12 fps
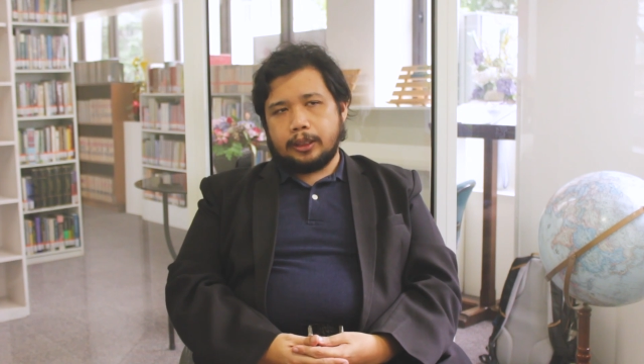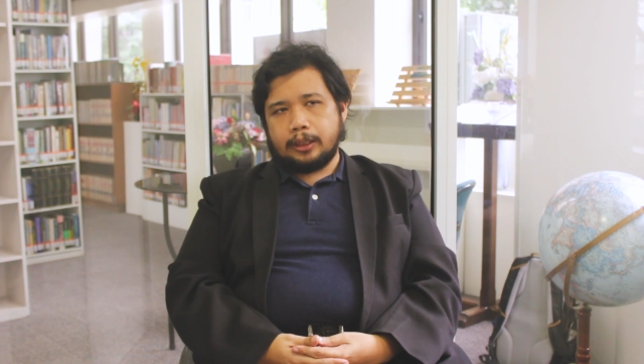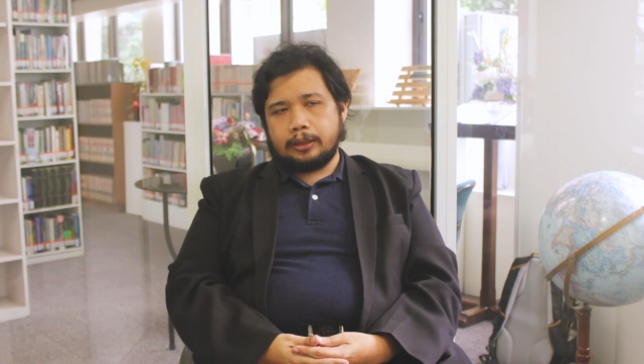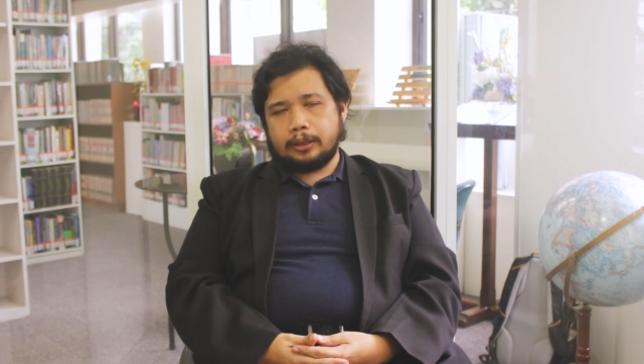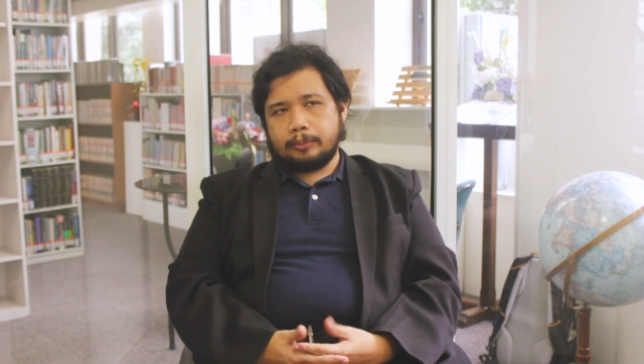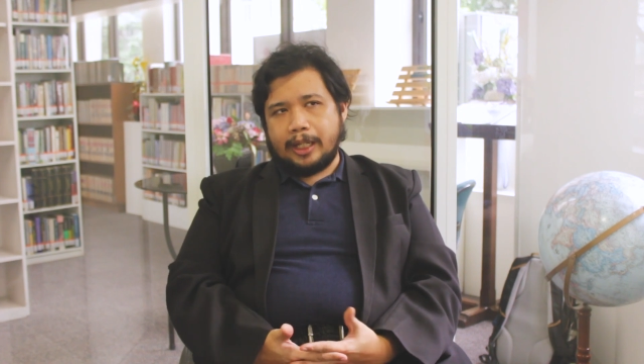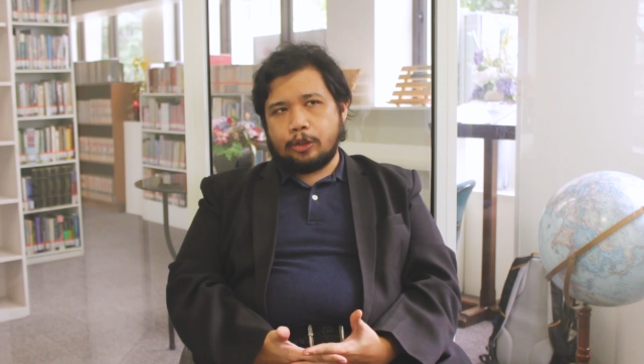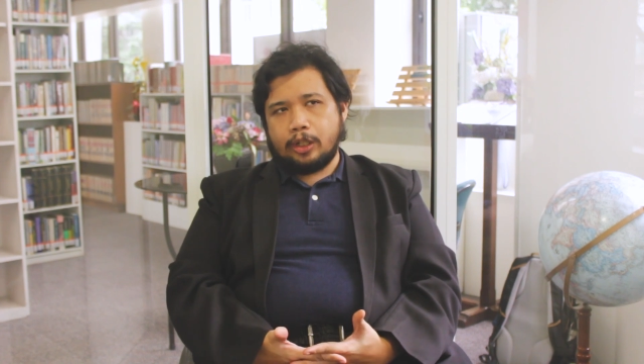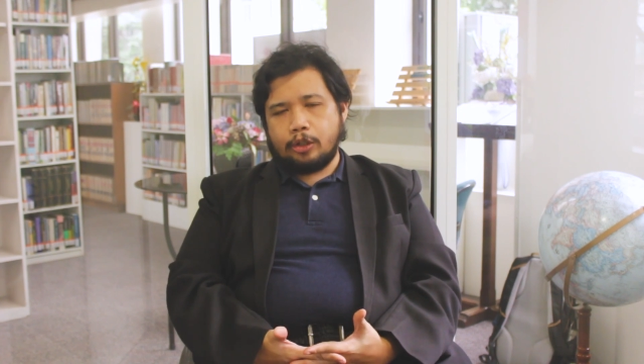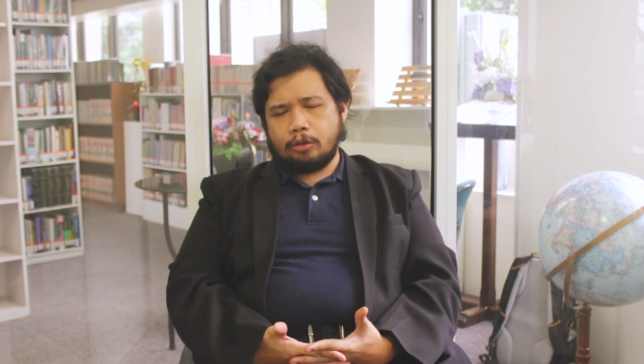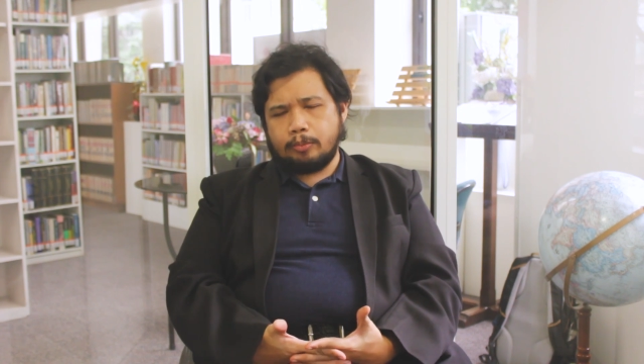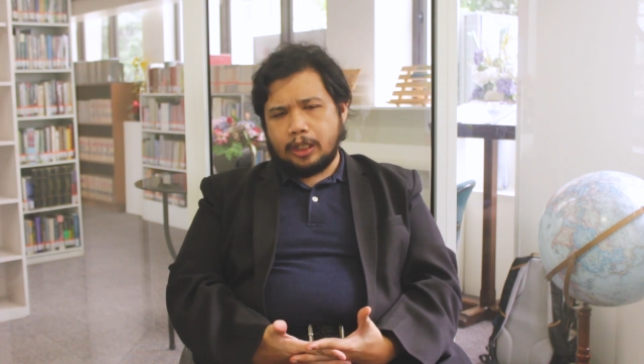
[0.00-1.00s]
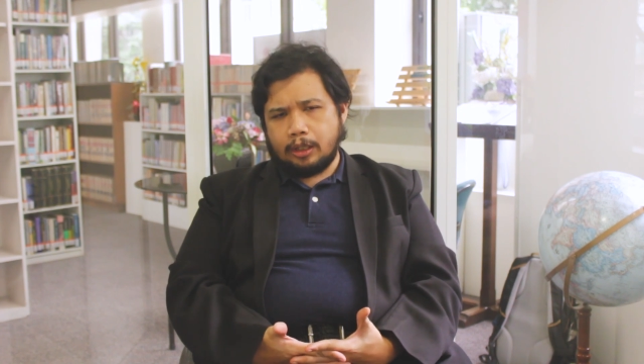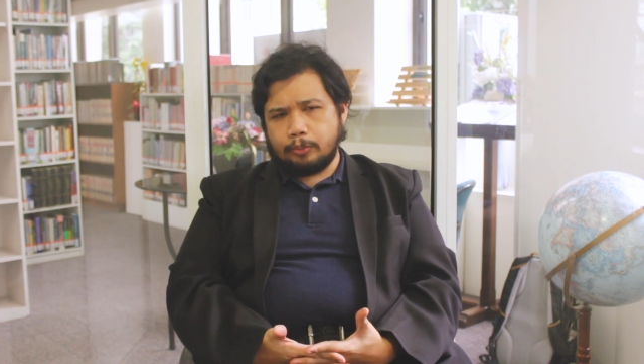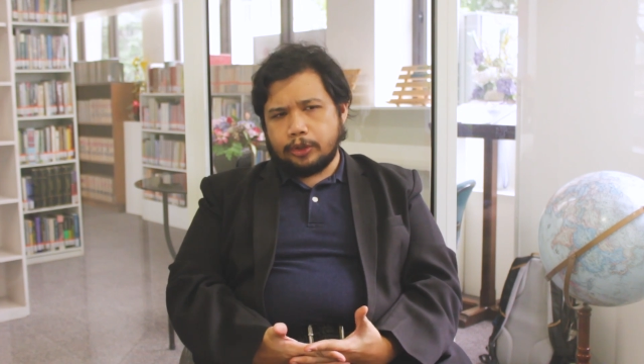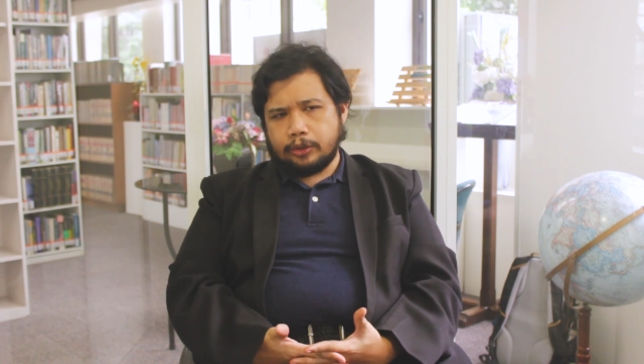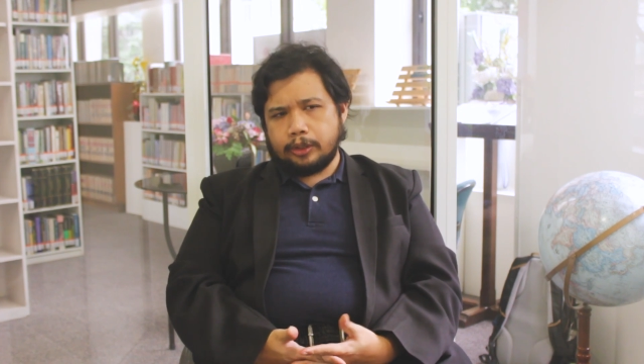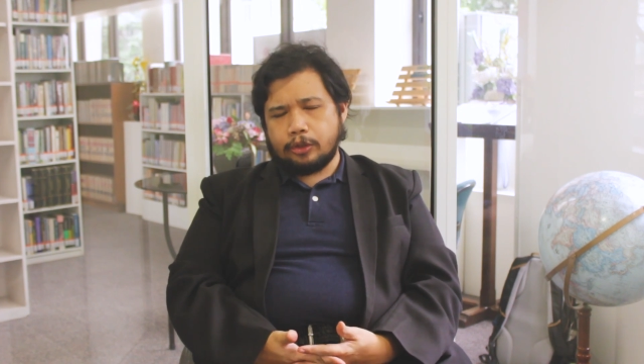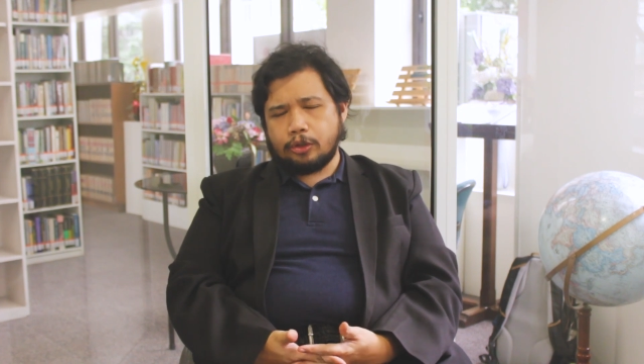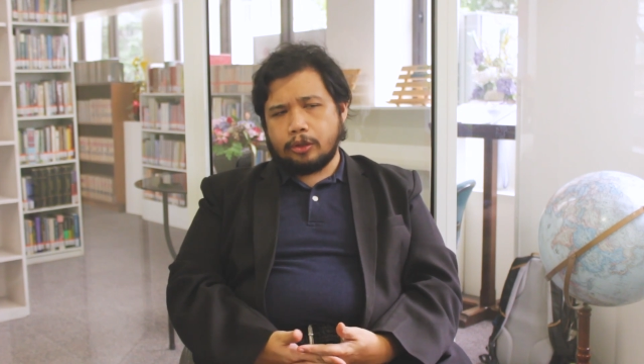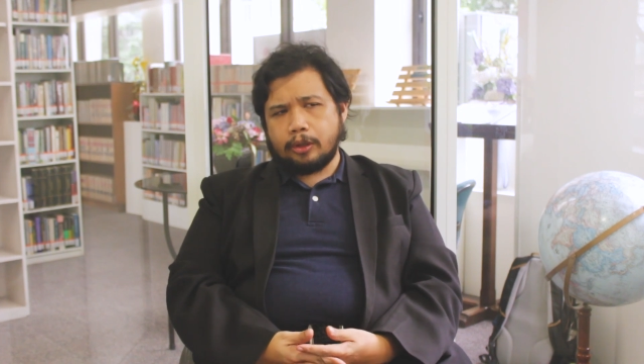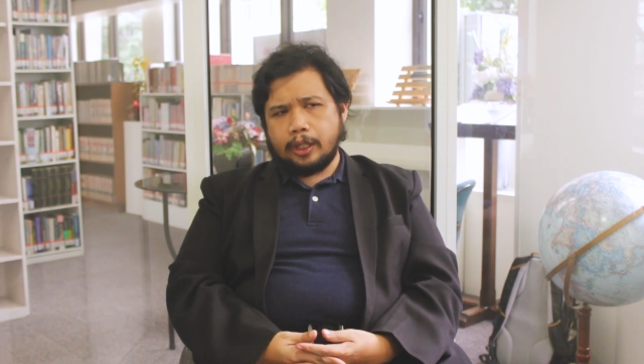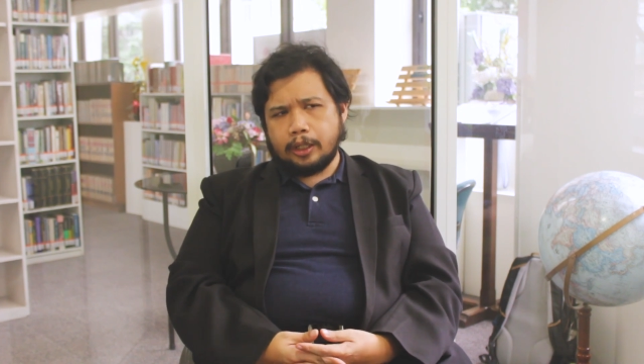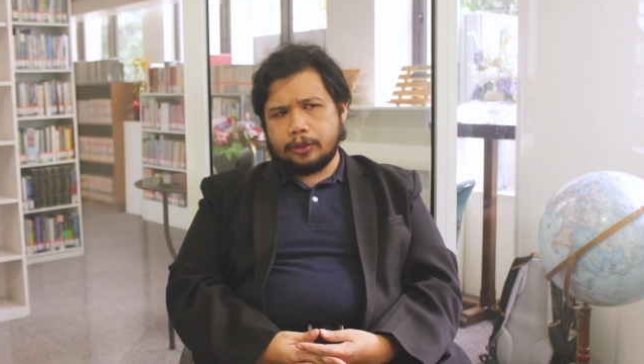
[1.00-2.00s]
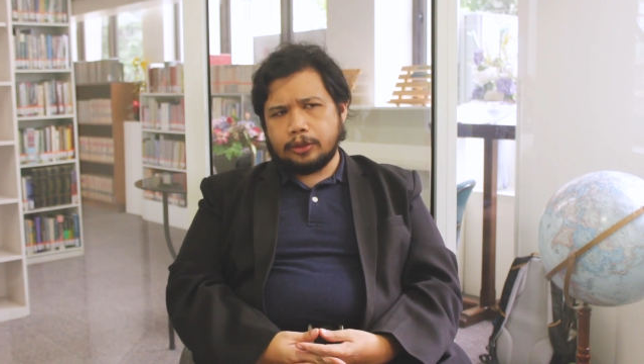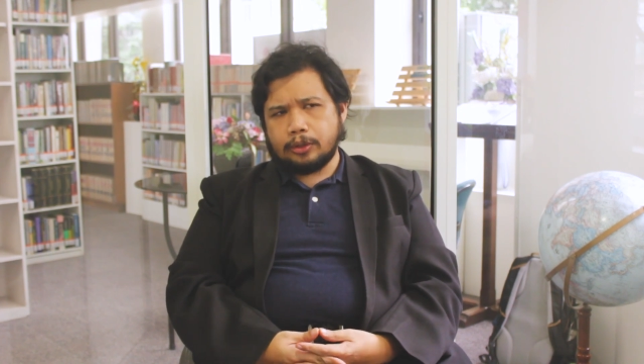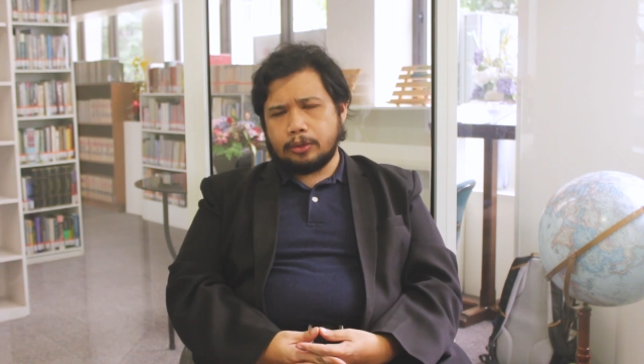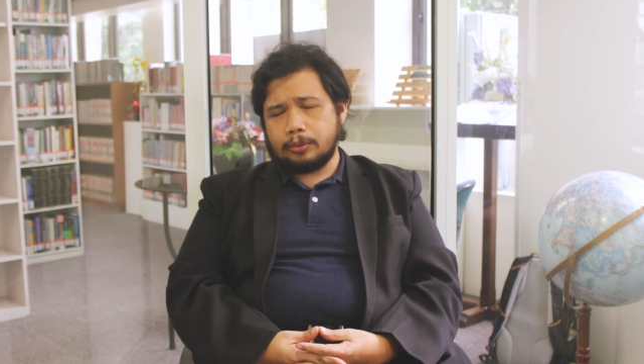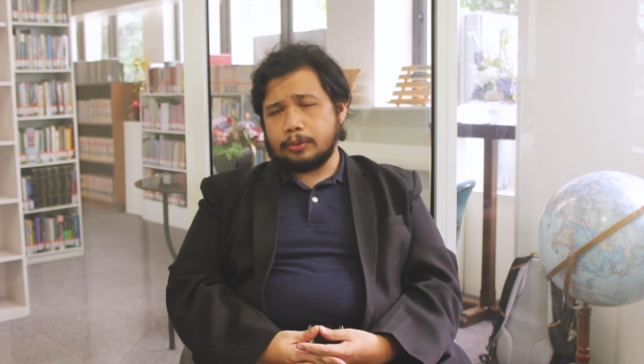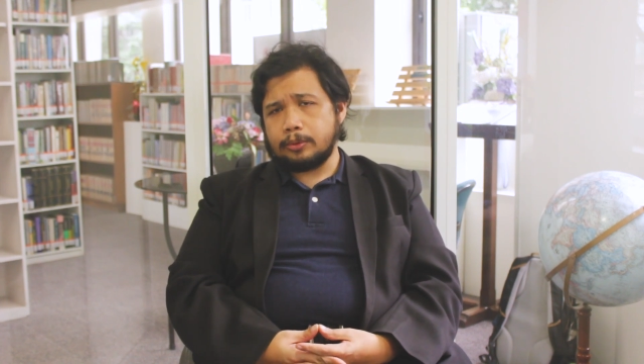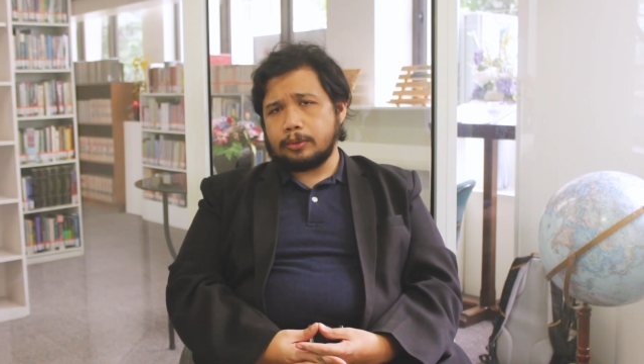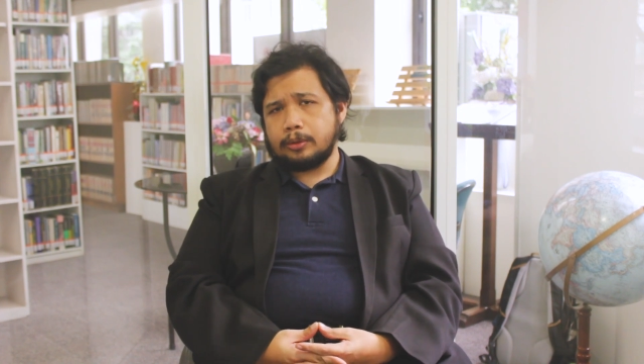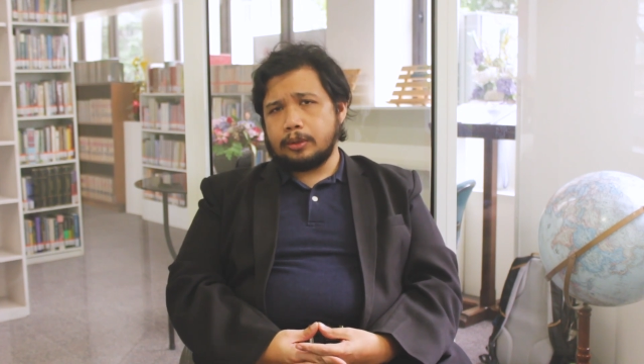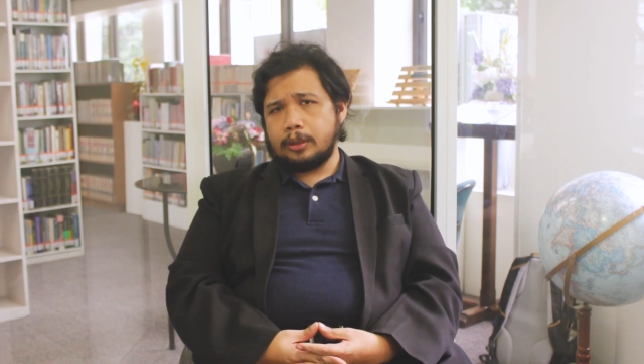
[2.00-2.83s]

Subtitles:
And imagination becomes rich thanks to